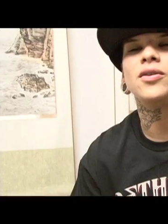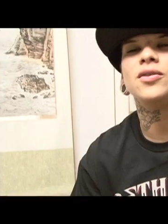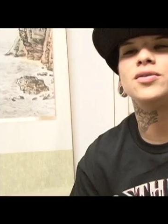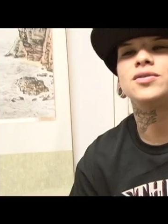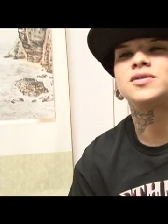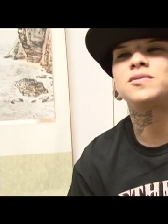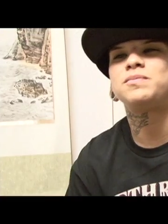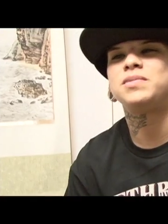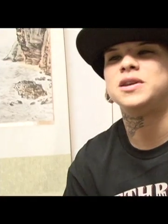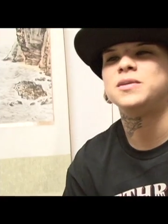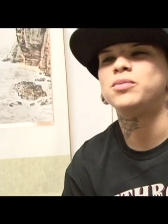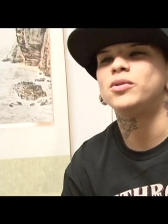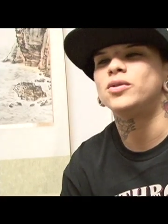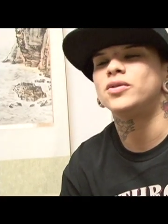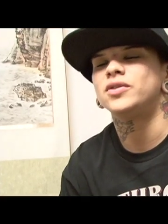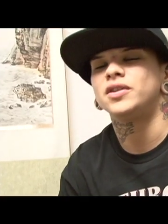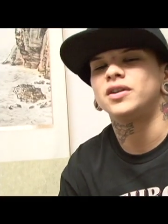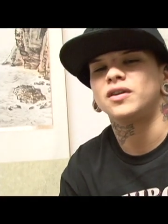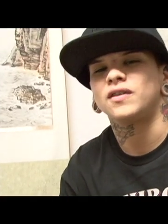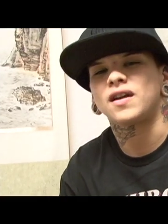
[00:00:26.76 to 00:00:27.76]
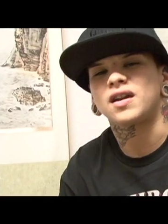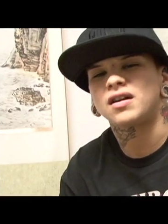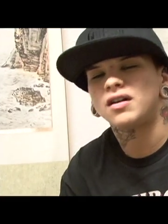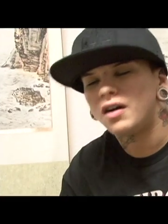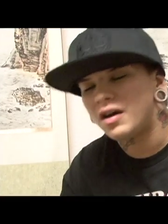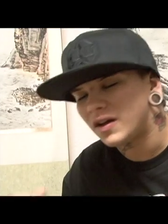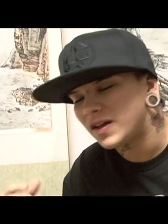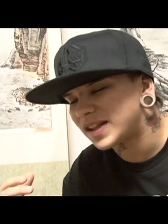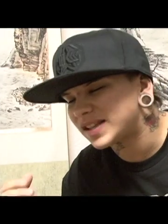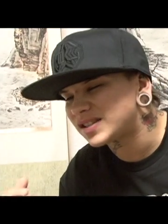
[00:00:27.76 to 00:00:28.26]
those people that are like,
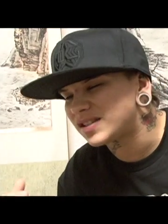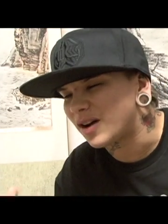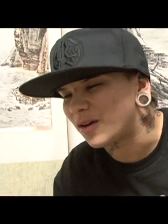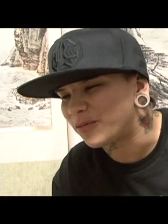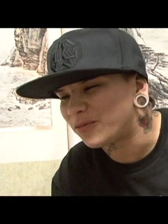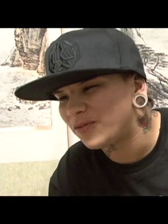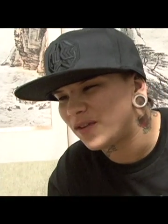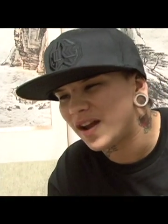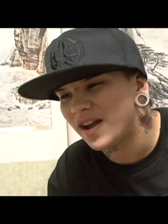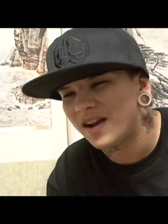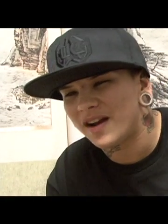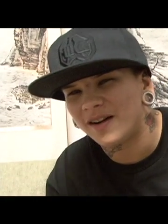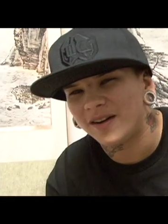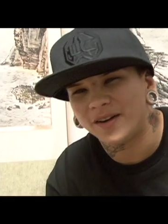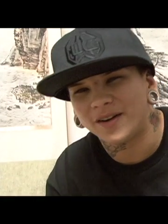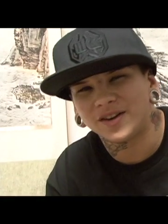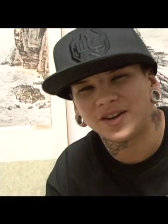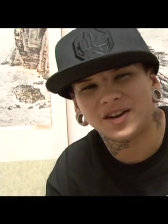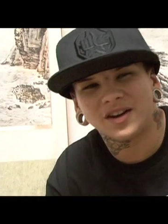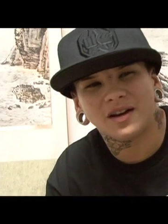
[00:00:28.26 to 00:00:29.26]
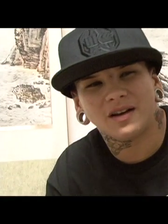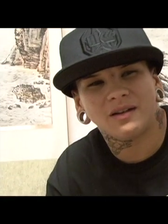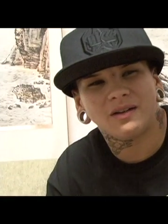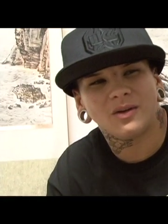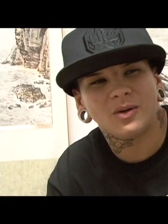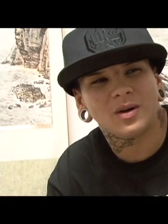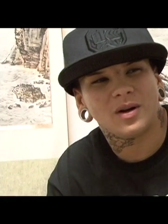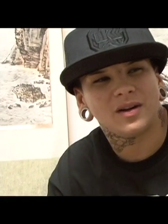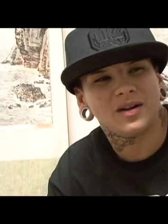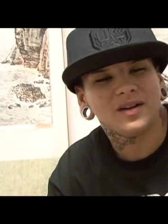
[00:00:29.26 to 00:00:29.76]
oh, that's not fair, you
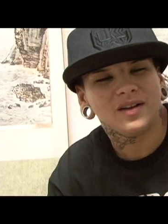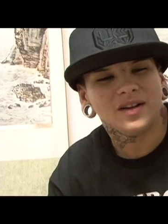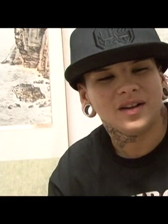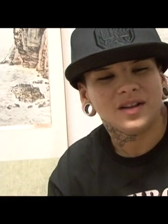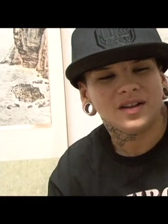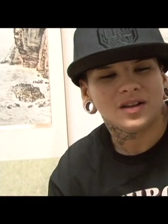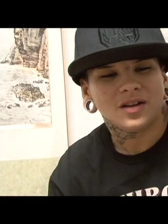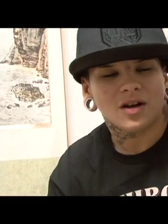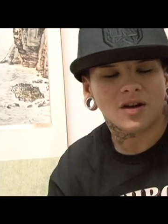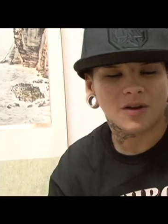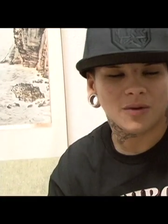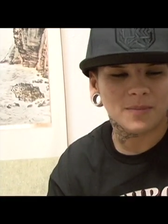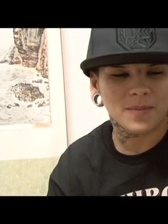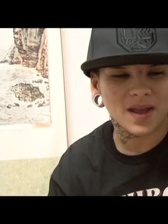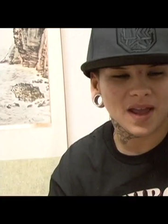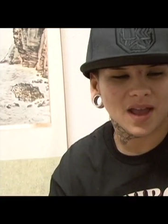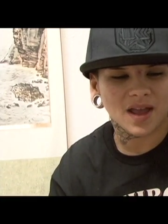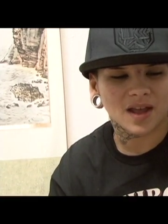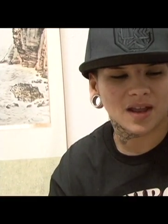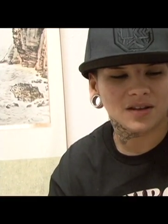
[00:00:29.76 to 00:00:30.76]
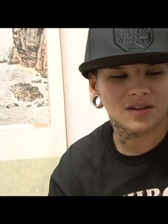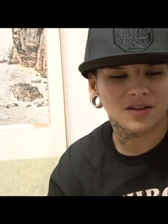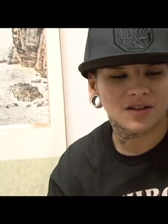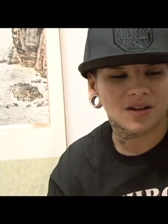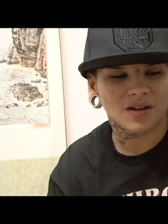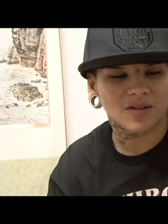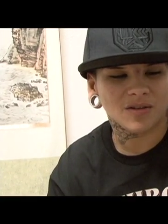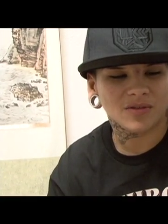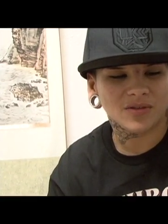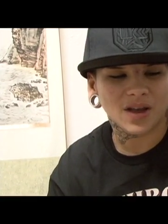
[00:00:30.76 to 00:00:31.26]
know, or, oh man, you
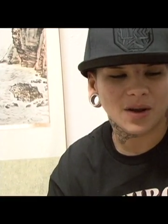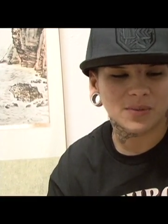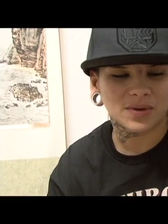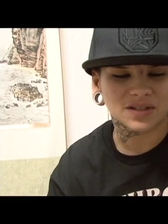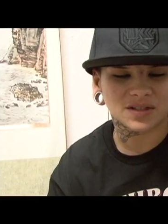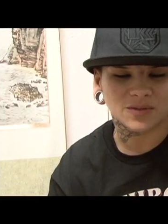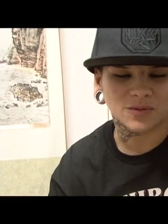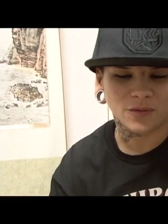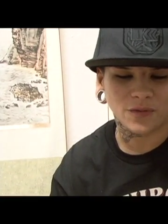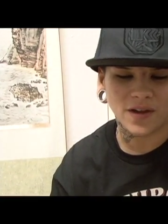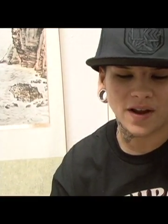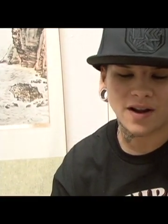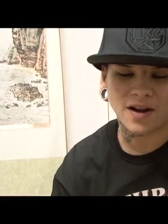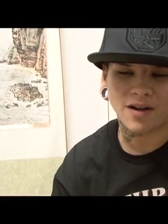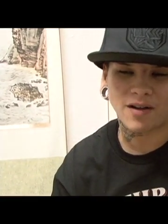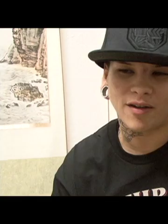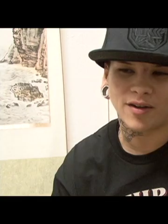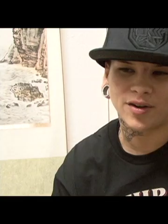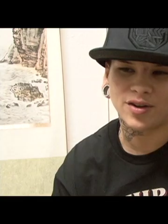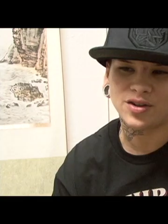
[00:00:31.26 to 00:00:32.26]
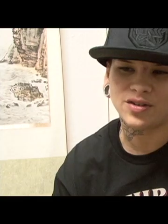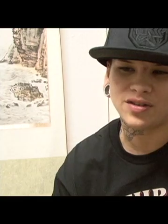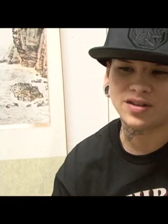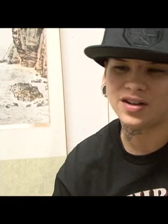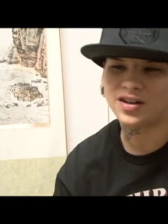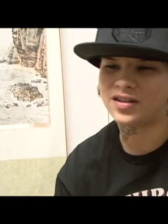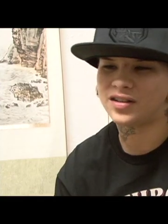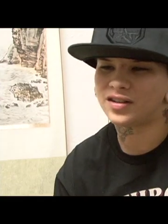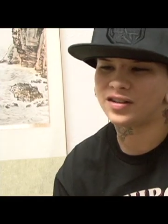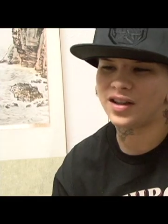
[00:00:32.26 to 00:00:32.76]
know, that wasn't fair, you
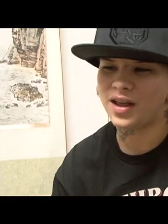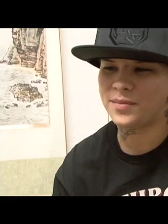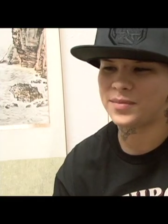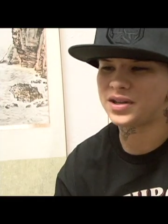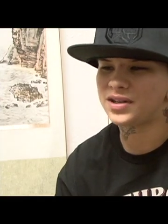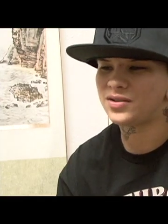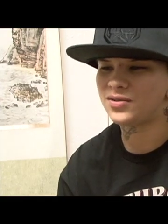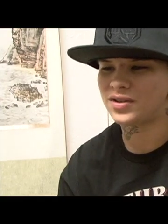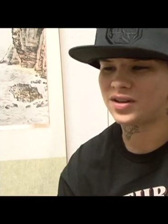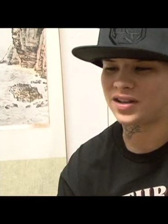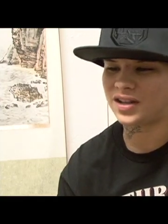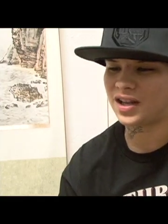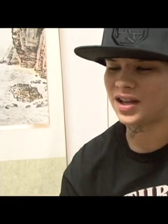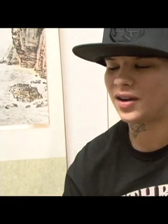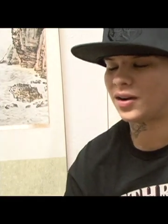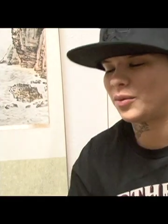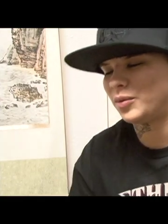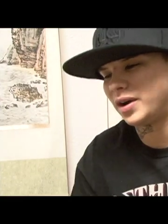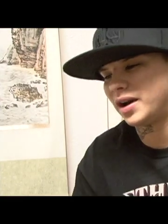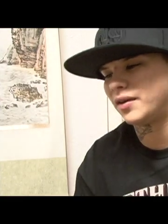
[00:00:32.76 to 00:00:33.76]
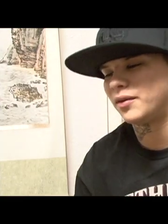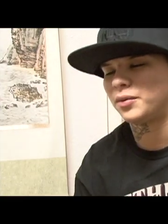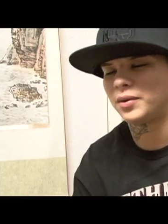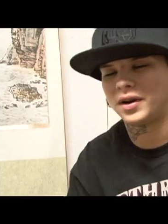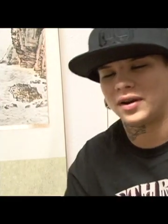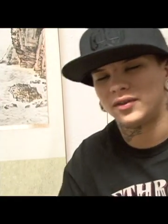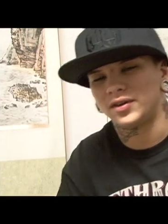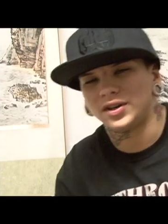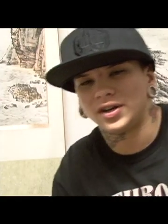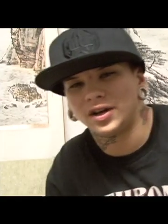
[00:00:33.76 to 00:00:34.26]
need to let me do it again, or
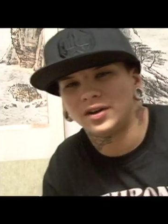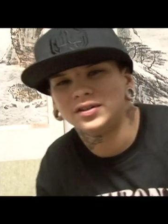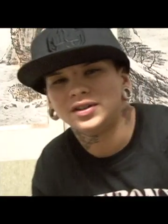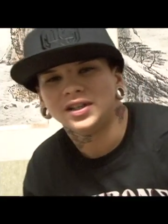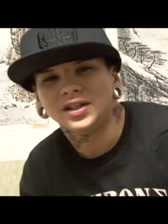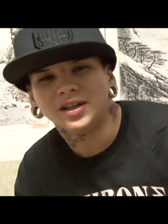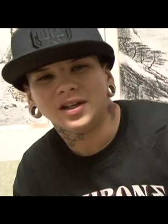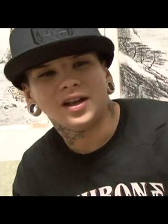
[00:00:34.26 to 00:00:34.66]
whatever, you know.